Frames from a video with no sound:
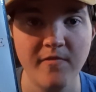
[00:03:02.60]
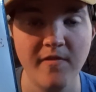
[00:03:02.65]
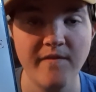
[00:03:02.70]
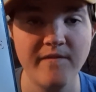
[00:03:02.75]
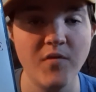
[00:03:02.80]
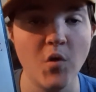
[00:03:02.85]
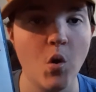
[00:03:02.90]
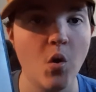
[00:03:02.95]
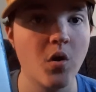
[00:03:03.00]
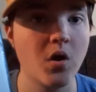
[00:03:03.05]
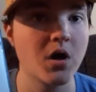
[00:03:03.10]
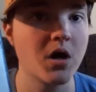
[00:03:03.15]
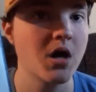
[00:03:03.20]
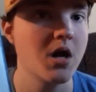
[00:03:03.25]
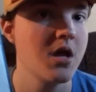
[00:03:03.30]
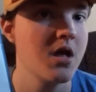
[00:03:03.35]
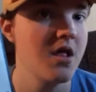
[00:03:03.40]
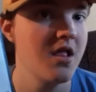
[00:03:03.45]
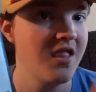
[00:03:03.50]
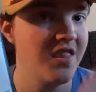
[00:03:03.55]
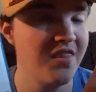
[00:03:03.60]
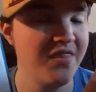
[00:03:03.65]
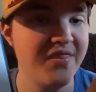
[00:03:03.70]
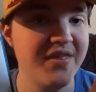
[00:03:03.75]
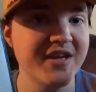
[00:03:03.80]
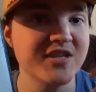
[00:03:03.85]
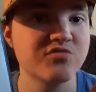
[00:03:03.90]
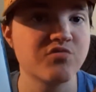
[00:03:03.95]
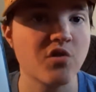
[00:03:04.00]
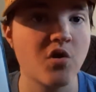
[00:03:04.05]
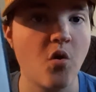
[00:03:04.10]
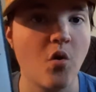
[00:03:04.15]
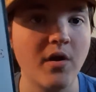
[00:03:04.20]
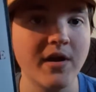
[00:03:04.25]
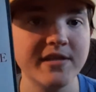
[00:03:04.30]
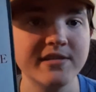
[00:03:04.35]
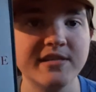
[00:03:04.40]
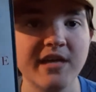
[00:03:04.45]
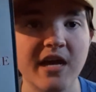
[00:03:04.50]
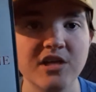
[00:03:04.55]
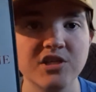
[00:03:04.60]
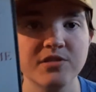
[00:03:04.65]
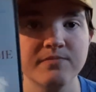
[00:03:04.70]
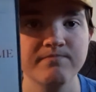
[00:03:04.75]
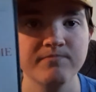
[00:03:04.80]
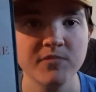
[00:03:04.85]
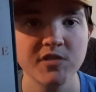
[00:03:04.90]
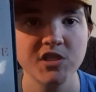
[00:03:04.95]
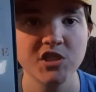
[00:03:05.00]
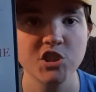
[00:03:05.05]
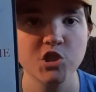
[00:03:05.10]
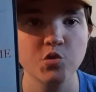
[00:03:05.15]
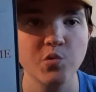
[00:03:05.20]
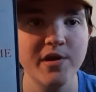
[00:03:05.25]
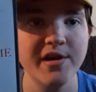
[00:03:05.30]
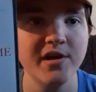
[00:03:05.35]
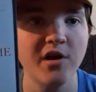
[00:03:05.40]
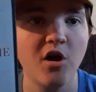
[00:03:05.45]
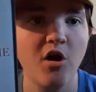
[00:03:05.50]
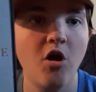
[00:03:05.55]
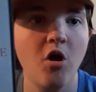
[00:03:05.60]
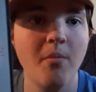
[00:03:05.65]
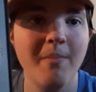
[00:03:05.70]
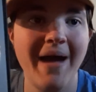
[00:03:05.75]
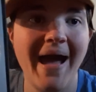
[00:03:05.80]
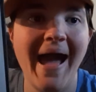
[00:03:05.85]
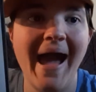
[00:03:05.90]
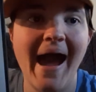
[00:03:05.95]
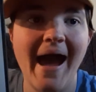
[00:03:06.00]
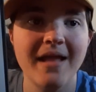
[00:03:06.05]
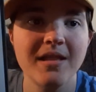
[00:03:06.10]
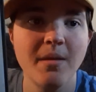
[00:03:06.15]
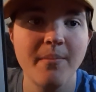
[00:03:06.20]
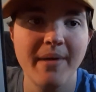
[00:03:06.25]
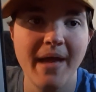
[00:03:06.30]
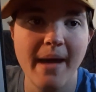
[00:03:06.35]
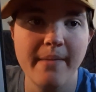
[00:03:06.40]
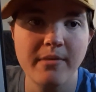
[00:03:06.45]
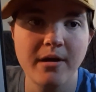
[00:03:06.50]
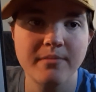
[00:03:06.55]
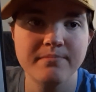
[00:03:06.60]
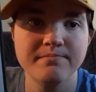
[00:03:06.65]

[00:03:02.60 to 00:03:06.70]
for this recording session, Sweet Home Alabama.